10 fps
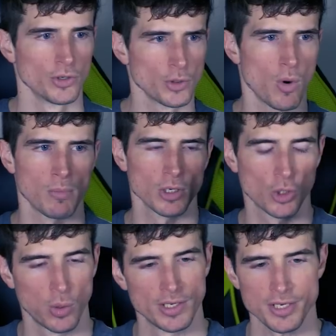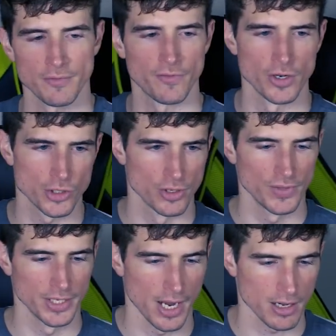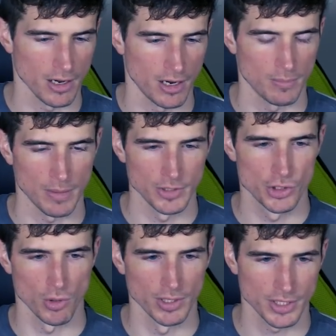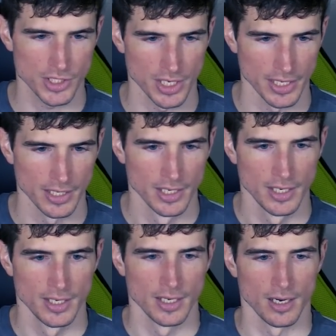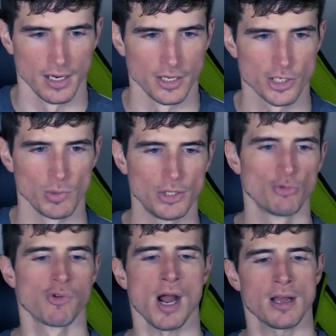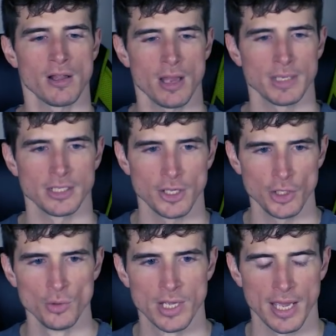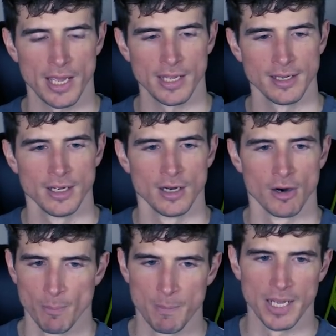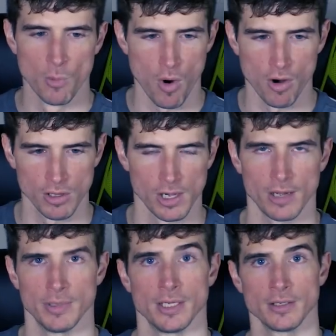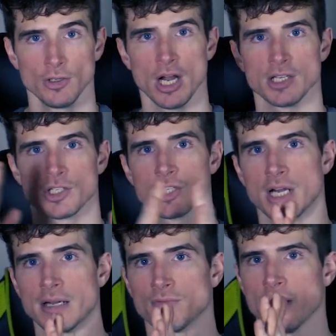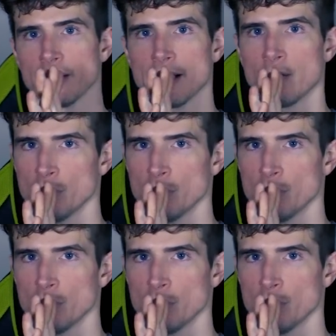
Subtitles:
We'll do one more quiz on funtrivia.com. I'm enjoying the site. Should we do rock climbing in the UK or big wall climbing? You guys decide right now.